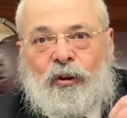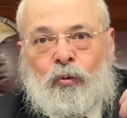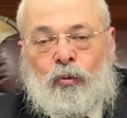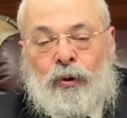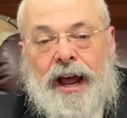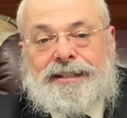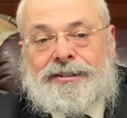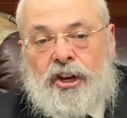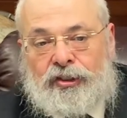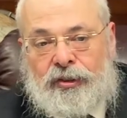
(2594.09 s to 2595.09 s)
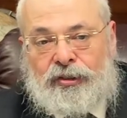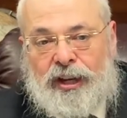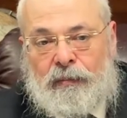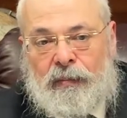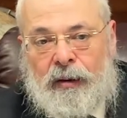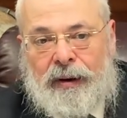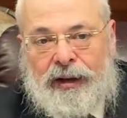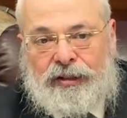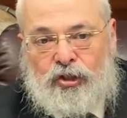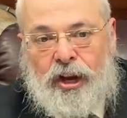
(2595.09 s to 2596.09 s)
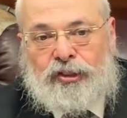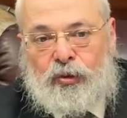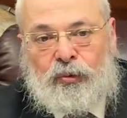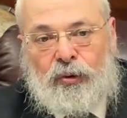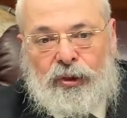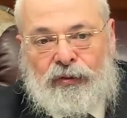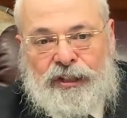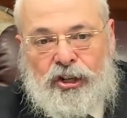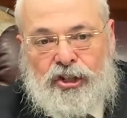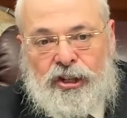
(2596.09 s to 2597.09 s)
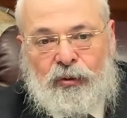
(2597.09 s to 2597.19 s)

what I suggested to him about just doing the authorization,